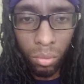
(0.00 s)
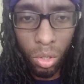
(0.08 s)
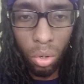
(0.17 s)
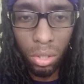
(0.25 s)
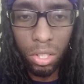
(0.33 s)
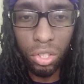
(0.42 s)

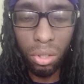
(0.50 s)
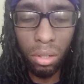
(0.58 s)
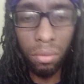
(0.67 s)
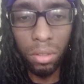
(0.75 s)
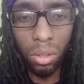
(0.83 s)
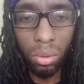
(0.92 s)
on this journey
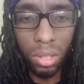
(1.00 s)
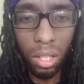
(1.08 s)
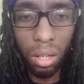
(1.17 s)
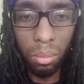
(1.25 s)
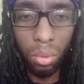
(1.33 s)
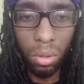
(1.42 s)
for those that
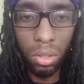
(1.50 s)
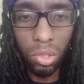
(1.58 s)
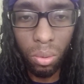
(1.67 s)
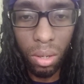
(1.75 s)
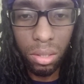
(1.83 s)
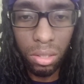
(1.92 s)
come more
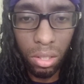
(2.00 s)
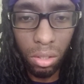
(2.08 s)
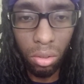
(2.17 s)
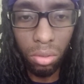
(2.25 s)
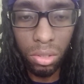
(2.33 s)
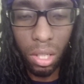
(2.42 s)
to
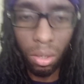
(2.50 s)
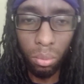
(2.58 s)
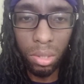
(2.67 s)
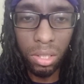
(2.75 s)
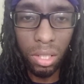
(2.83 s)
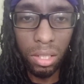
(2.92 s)
ourselves and we
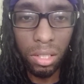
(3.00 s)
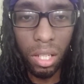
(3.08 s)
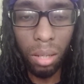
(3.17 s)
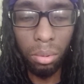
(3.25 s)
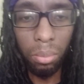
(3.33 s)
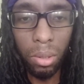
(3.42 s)
seek to
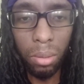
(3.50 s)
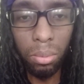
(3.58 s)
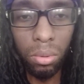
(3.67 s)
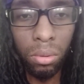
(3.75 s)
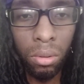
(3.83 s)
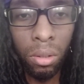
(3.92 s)
help the people.